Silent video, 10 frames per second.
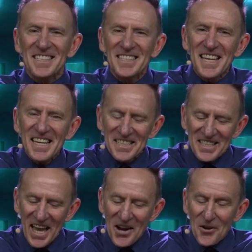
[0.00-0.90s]

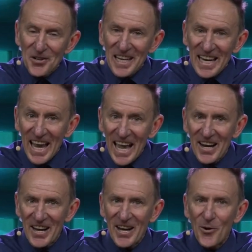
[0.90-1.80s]
Sex cannot
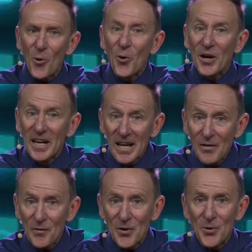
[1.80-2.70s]
carry or
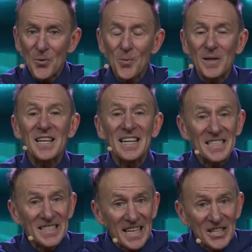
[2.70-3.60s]
give you what a
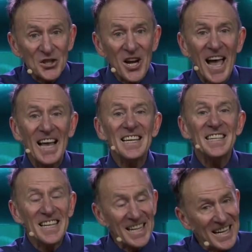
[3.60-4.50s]

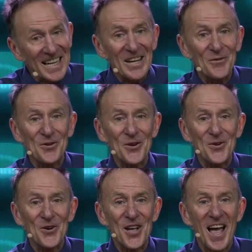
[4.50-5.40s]
sexuality can give
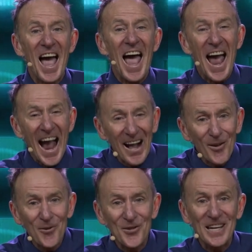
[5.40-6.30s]
you a
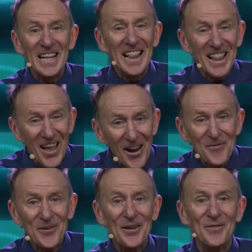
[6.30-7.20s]
healthy,
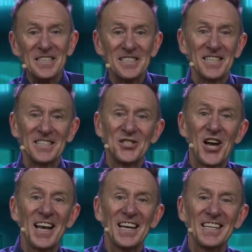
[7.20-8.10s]
life giving
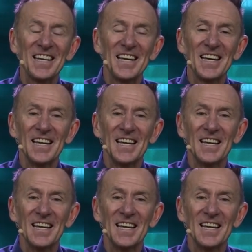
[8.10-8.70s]
sexuality.